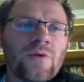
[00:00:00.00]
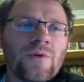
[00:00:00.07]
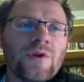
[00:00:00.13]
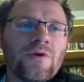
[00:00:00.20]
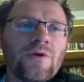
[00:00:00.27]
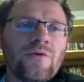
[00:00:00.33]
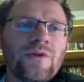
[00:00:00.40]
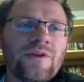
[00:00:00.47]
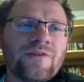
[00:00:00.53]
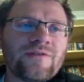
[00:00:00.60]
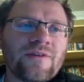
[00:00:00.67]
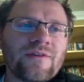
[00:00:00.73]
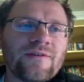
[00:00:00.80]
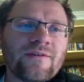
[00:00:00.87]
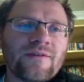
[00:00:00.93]
We know that it
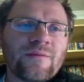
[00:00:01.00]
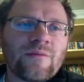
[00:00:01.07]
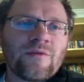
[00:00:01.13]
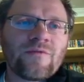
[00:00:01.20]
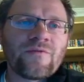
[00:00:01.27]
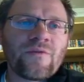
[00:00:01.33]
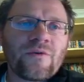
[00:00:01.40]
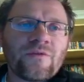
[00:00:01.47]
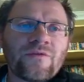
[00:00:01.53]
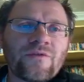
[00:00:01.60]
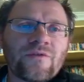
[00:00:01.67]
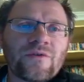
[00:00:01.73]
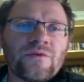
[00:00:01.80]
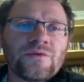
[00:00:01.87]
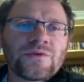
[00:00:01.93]
says the sum of the first
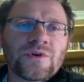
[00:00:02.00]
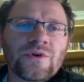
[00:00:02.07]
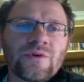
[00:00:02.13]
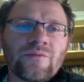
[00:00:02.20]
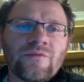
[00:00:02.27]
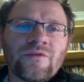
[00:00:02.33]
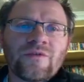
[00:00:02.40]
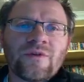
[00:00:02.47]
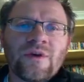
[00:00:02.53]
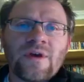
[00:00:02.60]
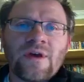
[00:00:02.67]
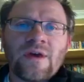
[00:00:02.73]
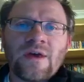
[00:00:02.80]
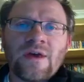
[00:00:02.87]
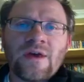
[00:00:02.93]
two terms
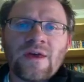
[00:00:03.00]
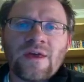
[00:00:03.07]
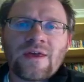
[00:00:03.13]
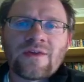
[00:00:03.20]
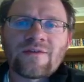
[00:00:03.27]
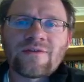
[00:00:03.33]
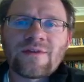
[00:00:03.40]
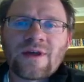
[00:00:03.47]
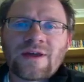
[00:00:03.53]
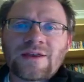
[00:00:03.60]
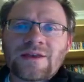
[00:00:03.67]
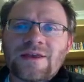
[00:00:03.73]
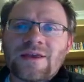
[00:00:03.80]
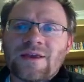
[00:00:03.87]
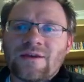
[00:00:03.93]
is
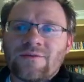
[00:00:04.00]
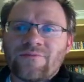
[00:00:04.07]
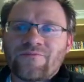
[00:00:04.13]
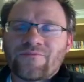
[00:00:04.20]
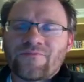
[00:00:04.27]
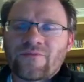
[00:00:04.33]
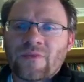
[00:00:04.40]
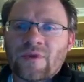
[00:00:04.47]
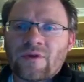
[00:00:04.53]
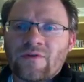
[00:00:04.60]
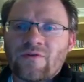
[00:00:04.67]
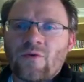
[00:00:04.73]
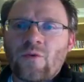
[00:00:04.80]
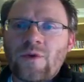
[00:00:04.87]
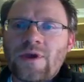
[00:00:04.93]
19.
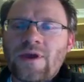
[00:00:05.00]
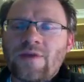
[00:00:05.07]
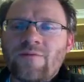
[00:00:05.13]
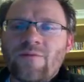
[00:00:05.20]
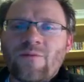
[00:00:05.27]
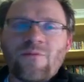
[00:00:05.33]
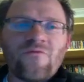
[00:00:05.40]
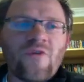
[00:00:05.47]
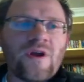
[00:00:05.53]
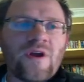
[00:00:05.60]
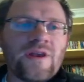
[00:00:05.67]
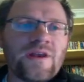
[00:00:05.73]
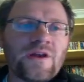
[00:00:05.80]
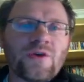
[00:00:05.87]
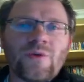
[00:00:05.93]
So we can
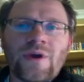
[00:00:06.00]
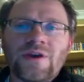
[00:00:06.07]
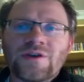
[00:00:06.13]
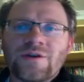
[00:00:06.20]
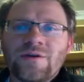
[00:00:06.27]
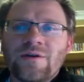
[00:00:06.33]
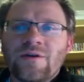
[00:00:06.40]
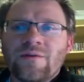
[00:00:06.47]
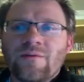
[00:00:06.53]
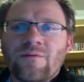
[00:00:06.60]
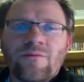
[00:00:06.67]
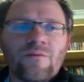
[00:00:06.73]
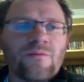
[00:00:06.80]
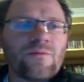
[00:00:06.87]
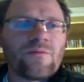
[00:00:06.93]
write an equation
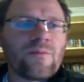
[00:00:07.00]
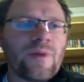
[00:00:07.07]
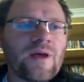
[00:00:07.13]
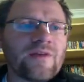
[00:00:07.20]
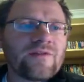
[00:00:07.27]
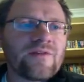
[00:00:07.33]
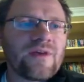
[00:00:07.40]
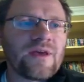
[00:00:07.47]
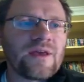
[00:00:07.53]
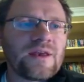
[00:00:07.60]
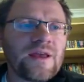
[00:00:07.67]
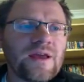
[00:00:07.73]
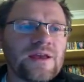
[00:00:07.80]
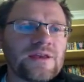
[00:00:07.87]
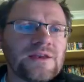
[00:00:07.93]
by saying
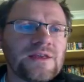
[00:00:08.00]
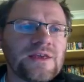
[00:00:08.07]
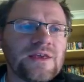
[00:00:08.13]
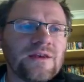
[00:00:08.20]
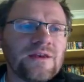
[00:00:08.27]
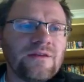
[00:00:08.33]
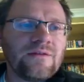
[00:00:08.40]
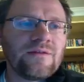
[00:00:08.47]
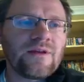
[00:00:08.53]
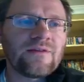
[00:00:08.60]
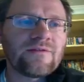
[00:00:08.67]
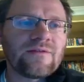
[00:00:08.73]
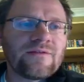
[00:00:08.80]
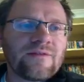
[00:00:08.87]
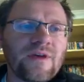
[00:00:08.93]
19,
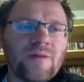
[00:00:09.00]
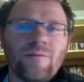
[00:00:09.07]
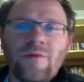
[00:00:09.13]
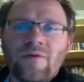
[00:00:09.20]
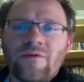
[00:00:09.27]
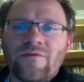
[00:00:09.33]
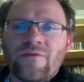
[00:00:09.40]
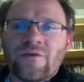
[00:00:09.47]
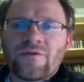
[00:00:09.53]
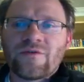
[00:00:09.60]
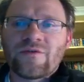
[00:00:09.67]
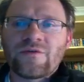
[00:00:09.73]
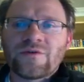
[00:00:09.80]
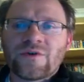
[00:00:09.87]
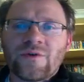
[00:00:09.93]
that's the sum of the first
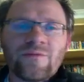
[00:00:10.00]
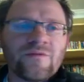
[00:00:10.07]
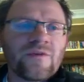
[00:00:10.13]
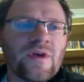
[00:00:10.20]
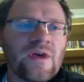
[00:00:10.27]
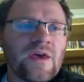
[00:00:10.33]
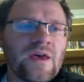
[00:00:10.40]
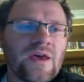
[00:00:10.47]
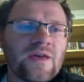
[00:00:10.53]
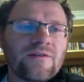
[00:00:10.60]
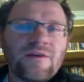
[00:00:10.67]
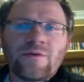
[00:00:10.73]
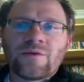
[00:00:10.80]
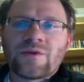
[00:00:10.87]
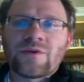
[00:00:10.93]
two terms,
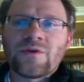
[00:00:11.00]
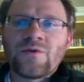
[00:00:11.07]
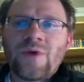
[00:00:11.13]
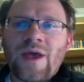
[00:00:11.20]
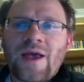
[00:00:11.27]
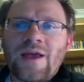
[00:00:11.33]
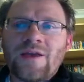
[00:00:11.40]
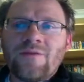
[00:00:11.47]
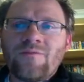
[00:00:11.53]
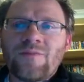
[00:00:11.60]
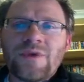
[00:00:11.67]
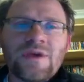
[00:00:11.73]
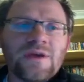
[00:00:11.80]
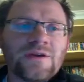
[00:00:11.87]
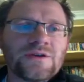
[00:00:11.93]
is equal to n
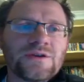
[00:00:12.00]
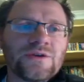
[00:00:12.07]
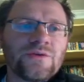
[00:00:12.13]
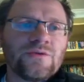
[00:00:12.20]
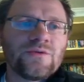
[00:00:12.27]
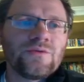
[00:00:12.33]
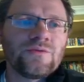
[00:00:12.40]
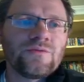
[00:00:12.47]
being 2.